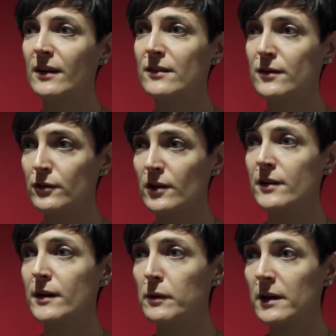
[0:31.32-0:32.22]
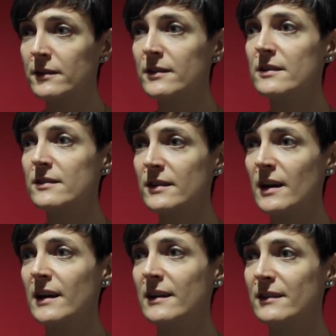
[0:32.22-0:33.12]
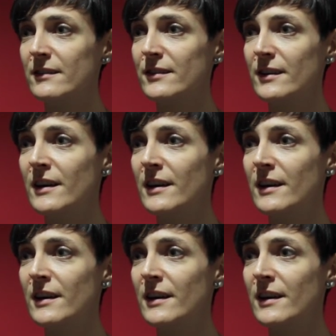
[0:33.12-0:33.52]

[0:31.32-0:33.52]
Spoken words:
social inequalities. And